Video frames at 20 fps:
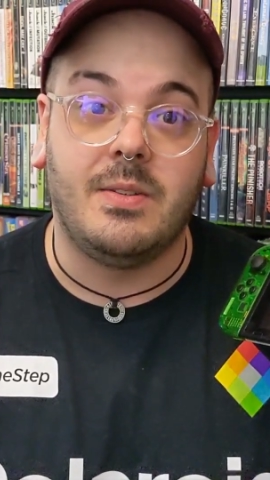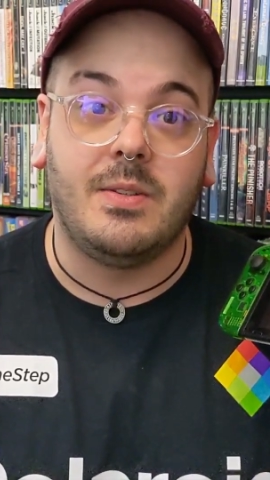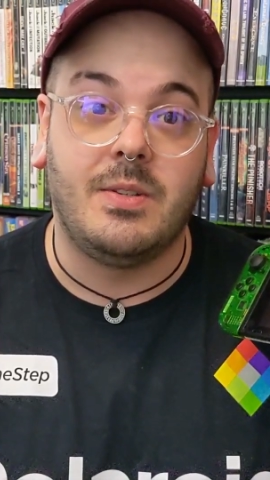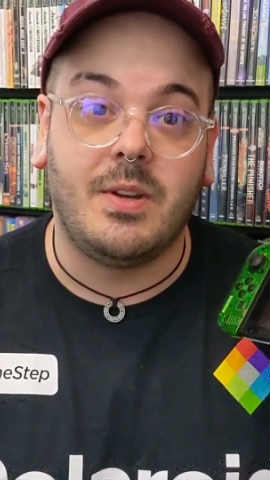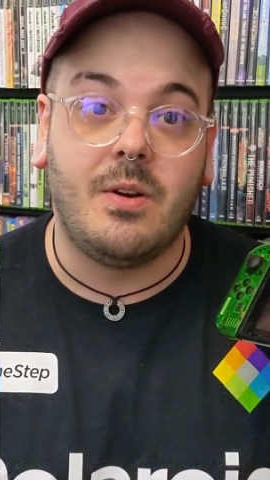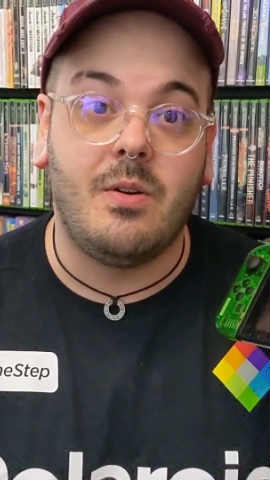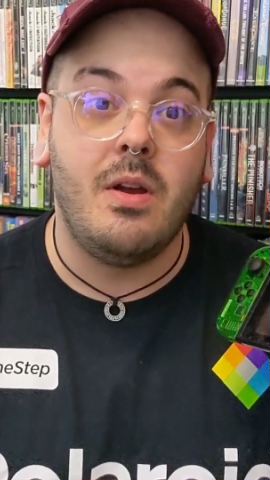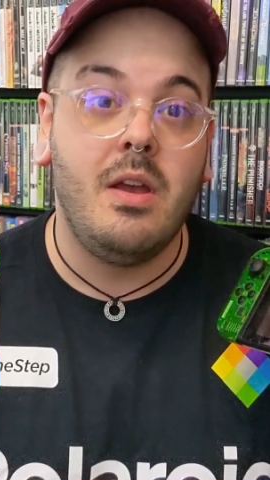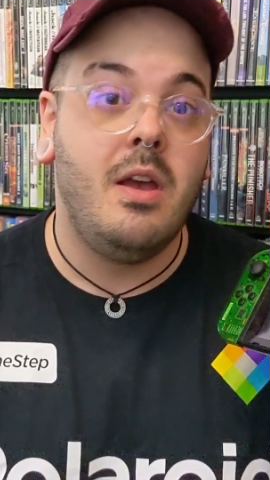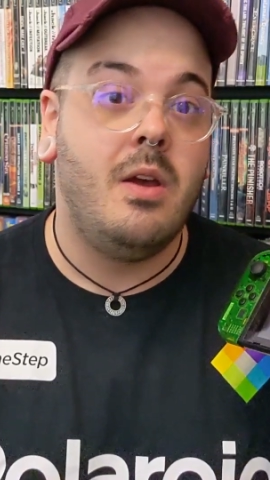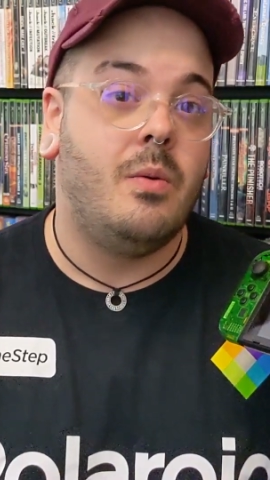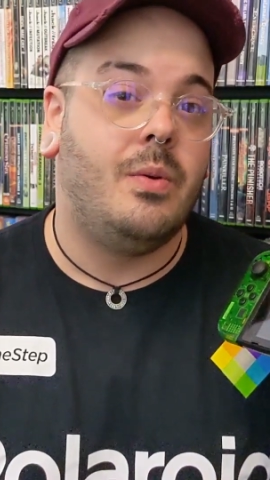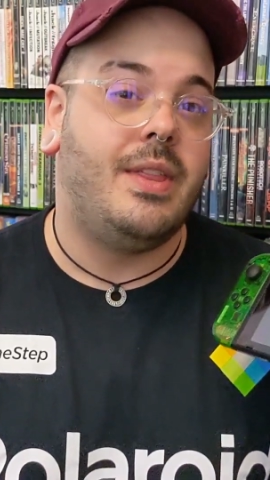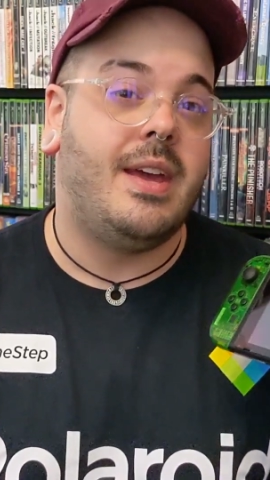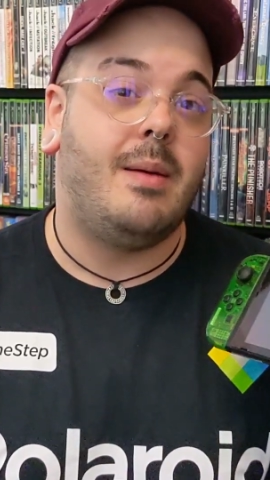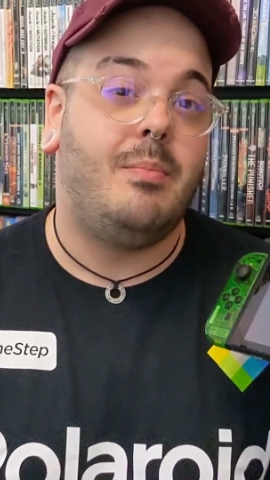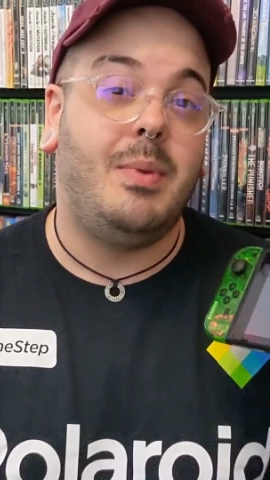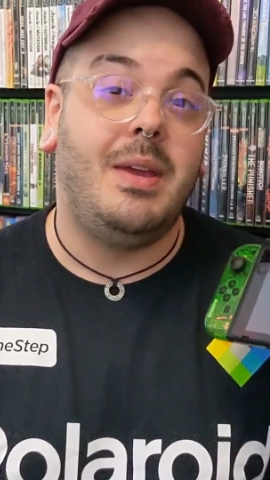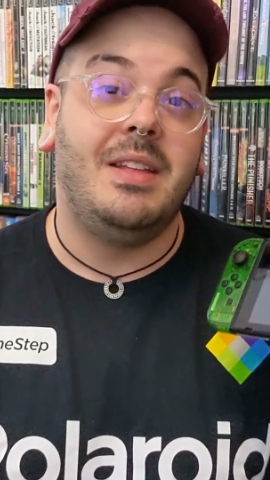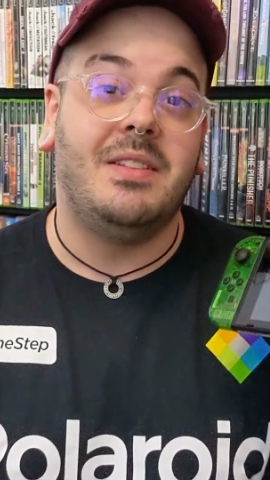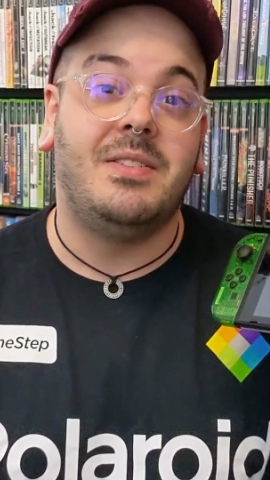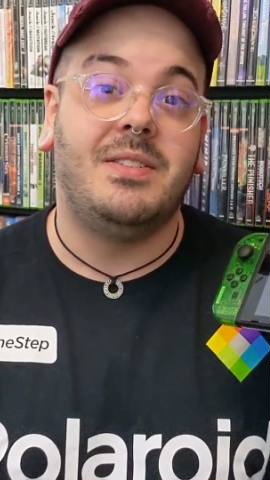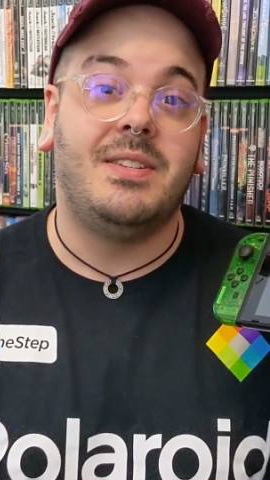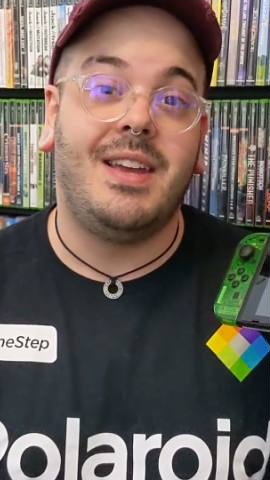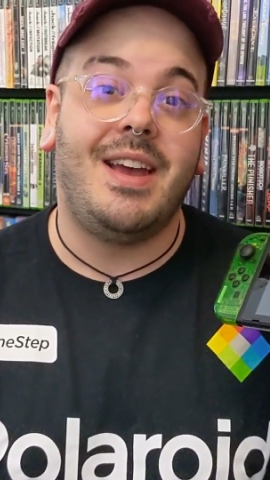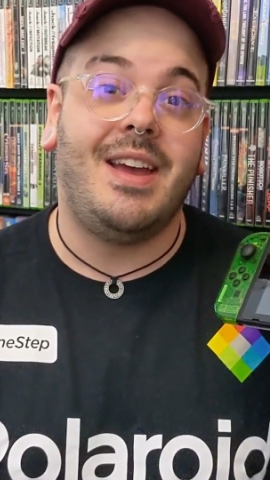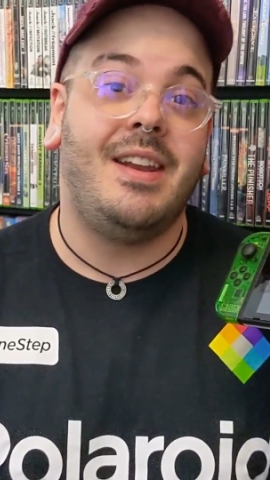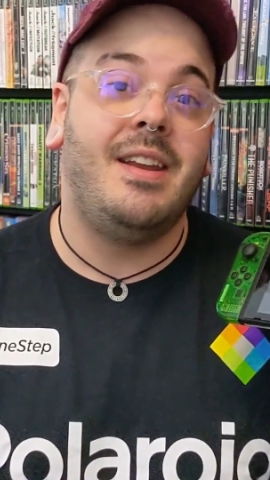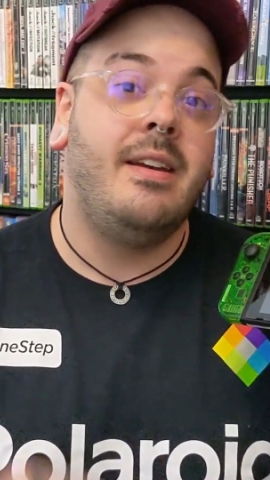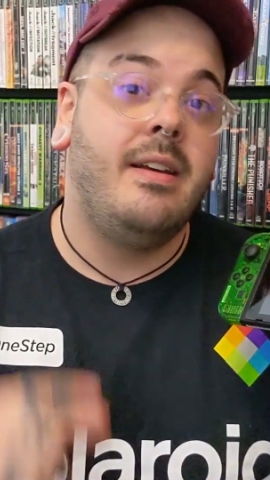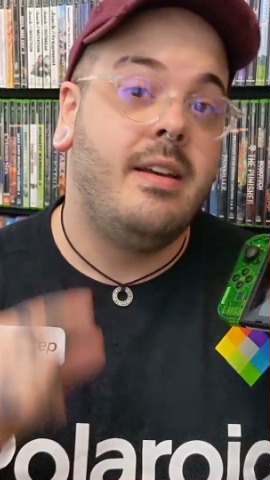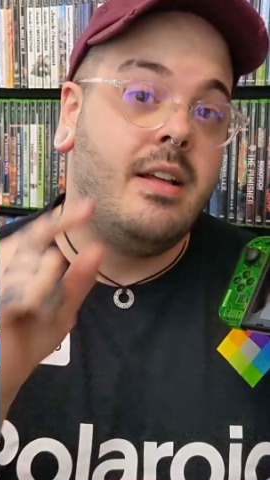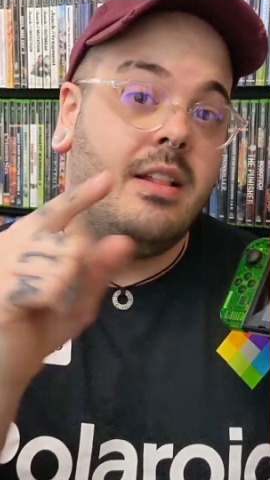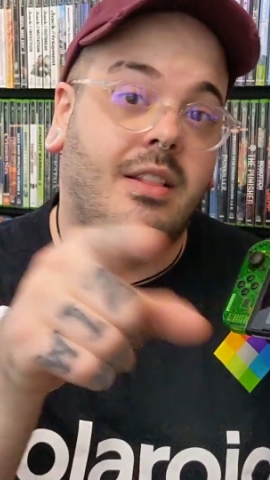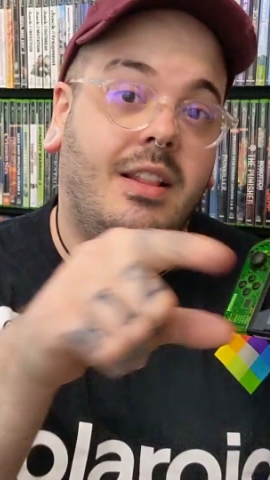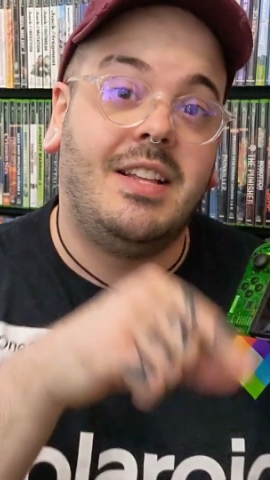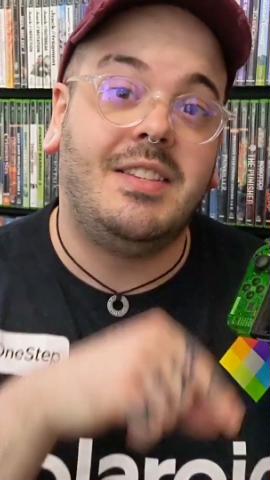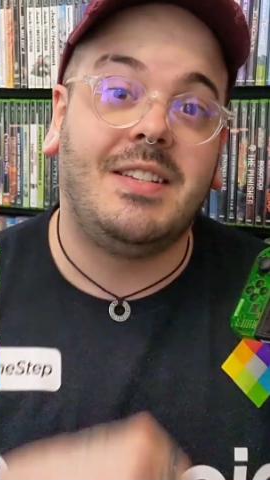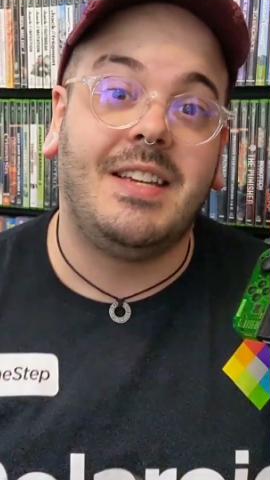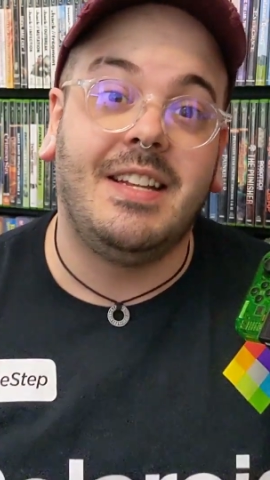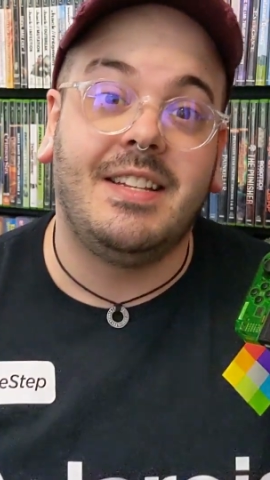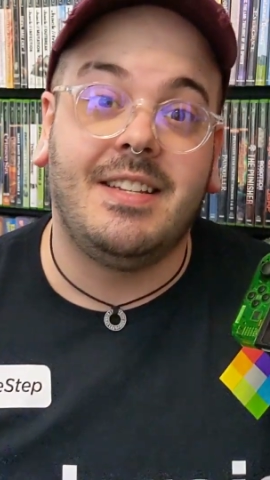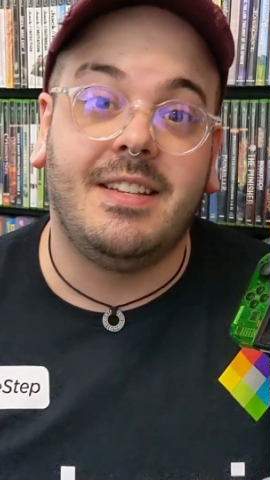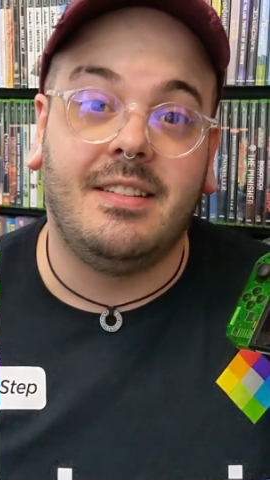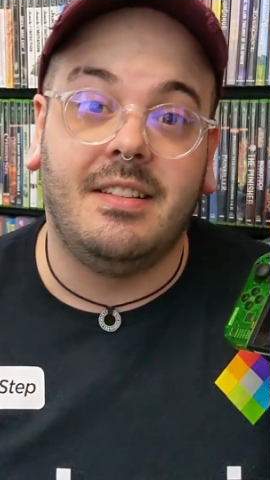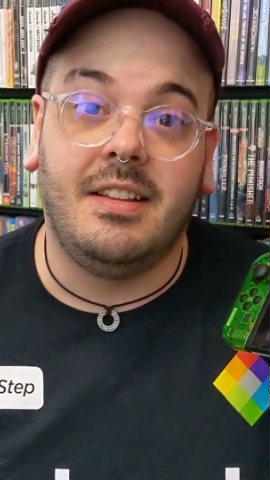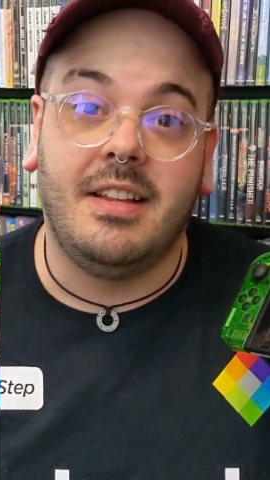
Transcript: So that being said, let's get to the